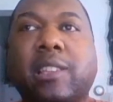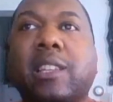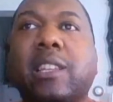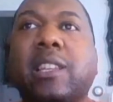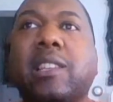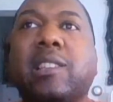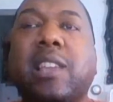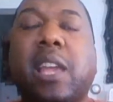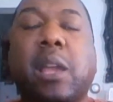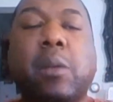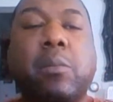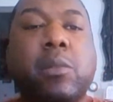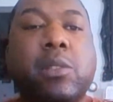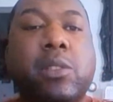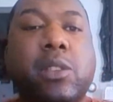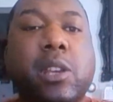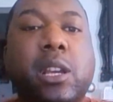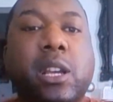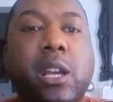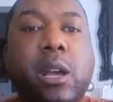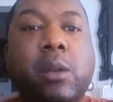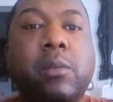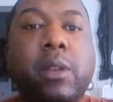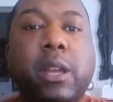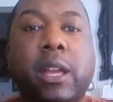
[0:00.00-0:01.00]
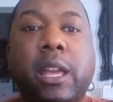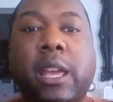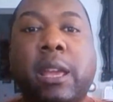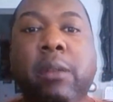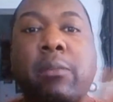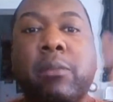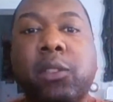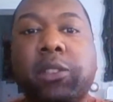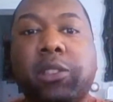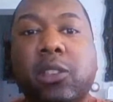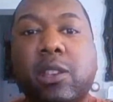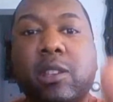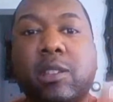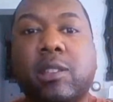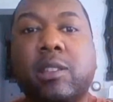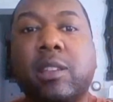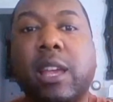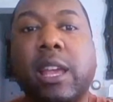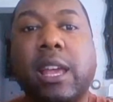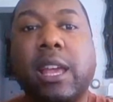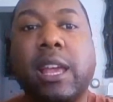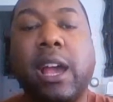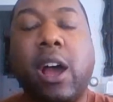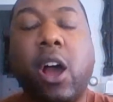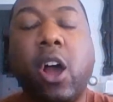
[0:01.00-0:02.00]
And these images
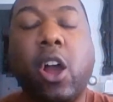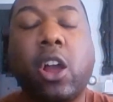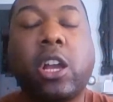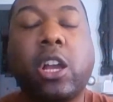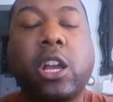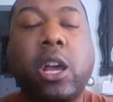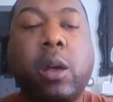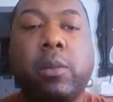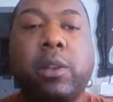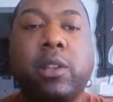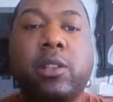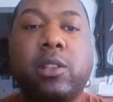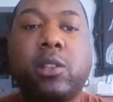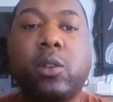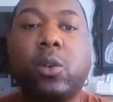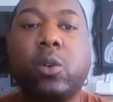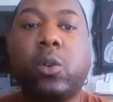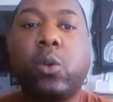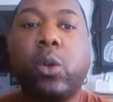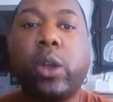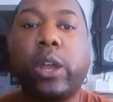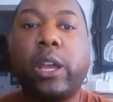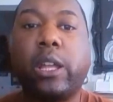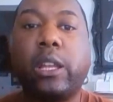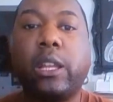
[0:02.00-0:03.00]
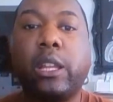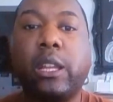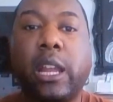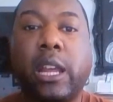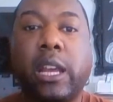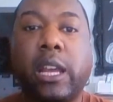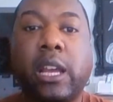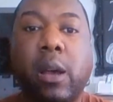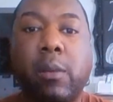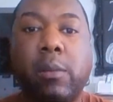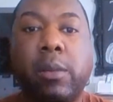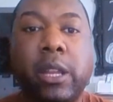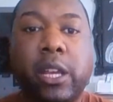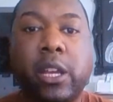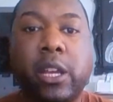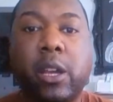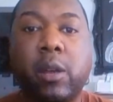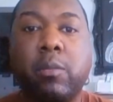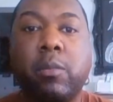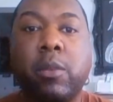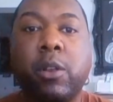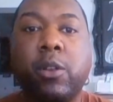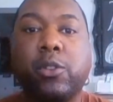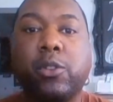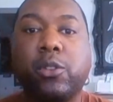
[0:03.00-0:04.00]
are coming so quickly. They're coming in
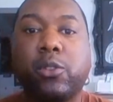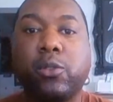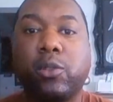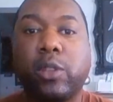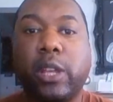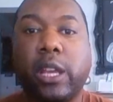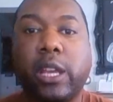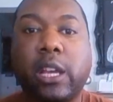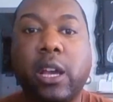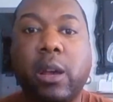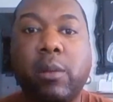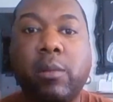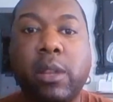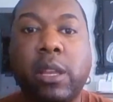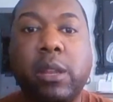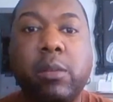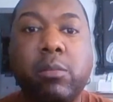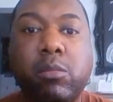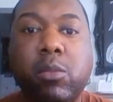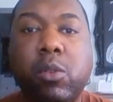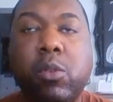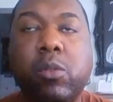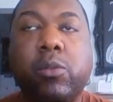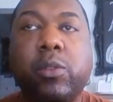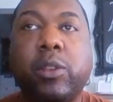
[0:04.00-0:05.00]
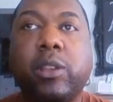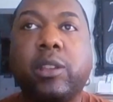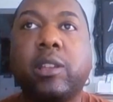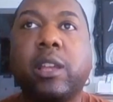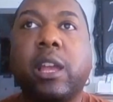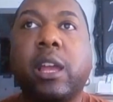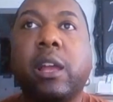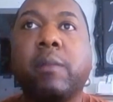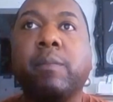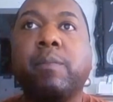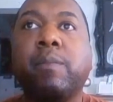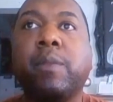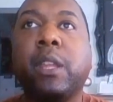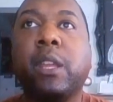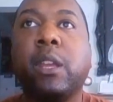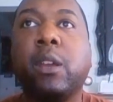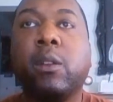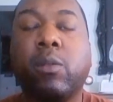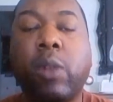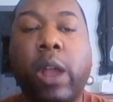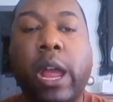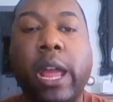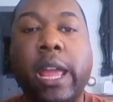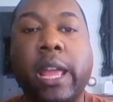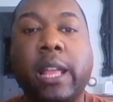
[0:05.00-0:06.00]
commercials. They're coming in movies,
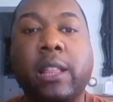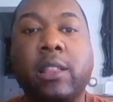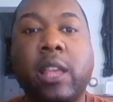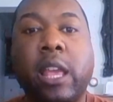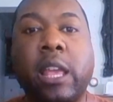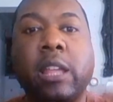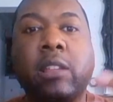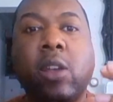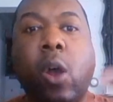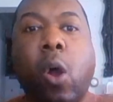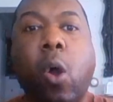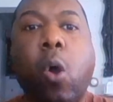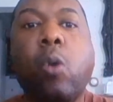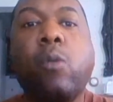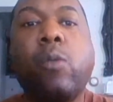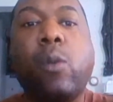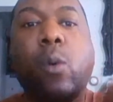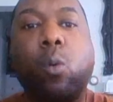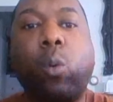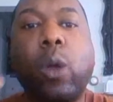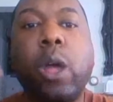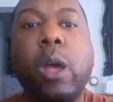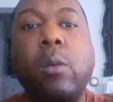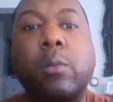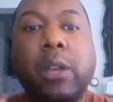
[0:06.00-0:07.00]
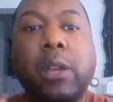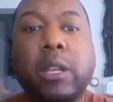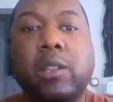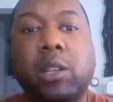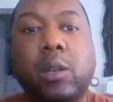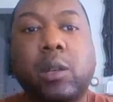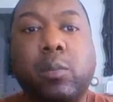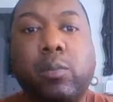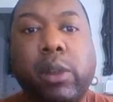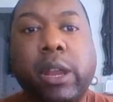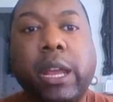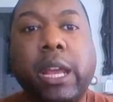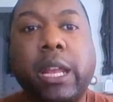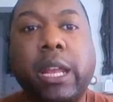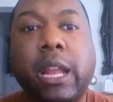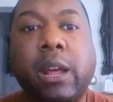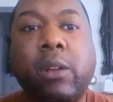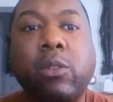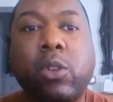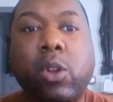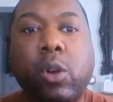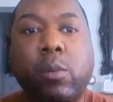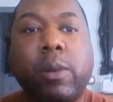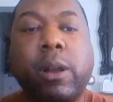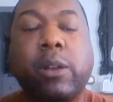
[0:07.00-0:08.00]
right? And it's overwhelming to the brain. I
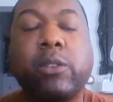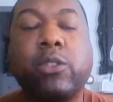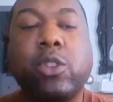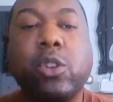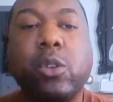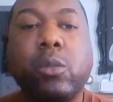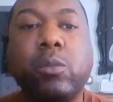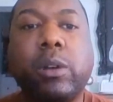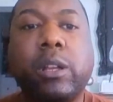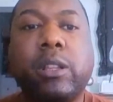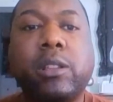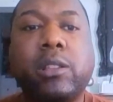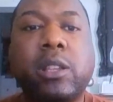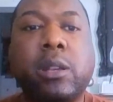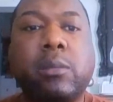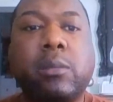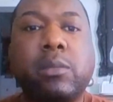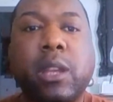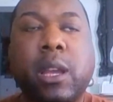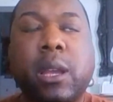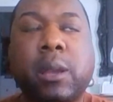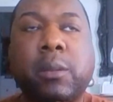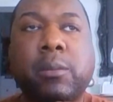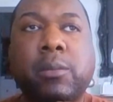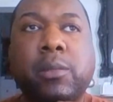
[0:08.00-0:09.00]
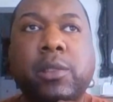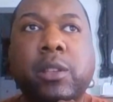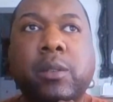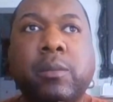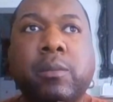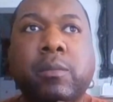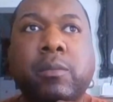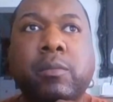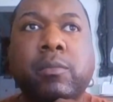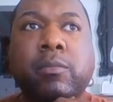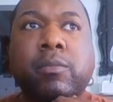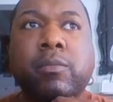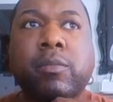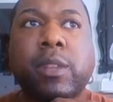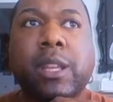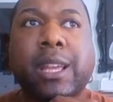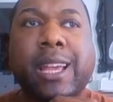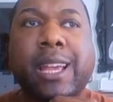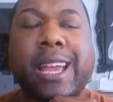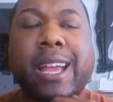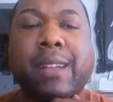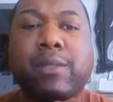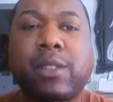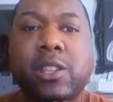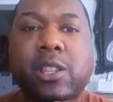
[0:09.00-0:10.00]
don't know about you, but sometimes
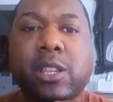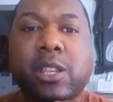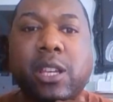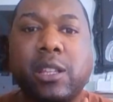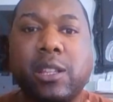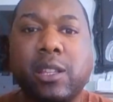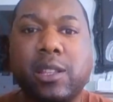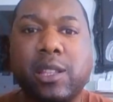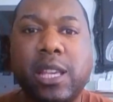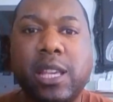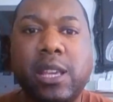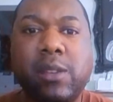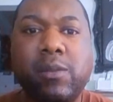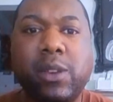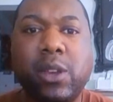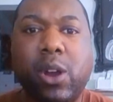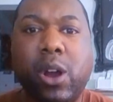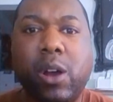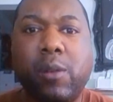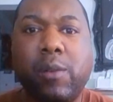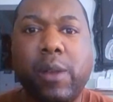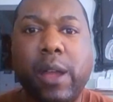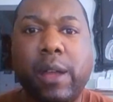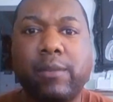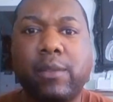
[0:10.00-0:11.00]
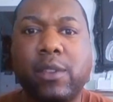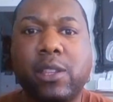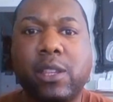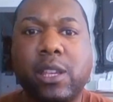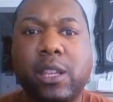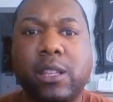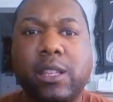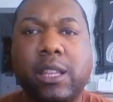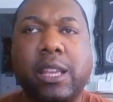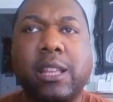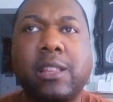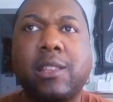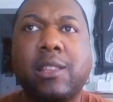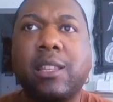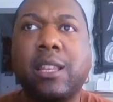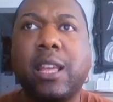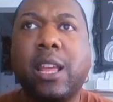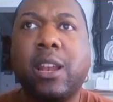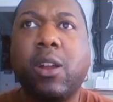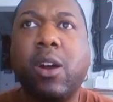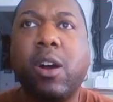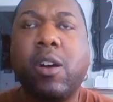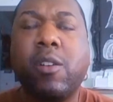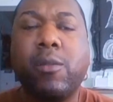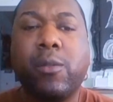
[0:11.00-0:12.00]
I have to shut the TV off. I have to shut the
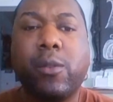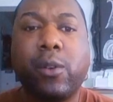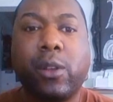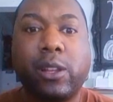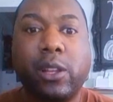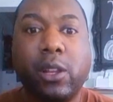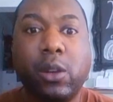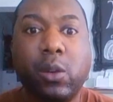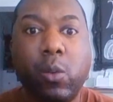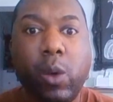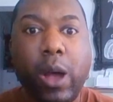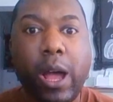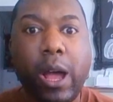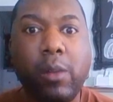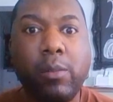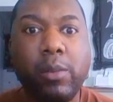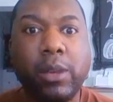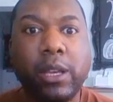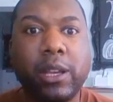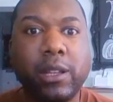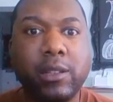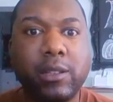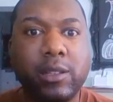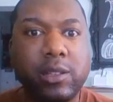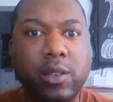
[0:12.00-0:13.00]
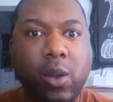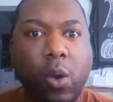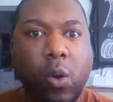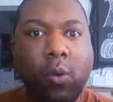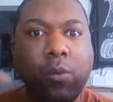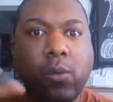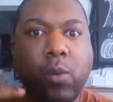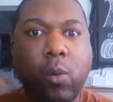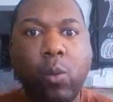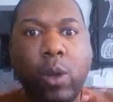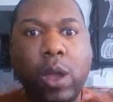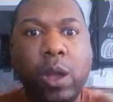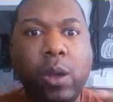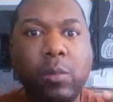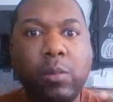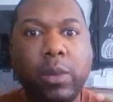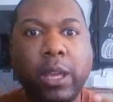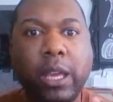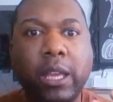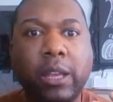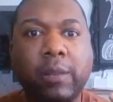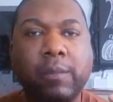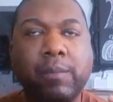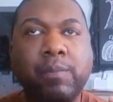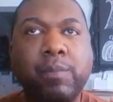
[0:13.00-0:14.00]
internet off for a little while because it's
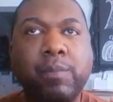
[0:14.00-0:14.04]
overwhelming.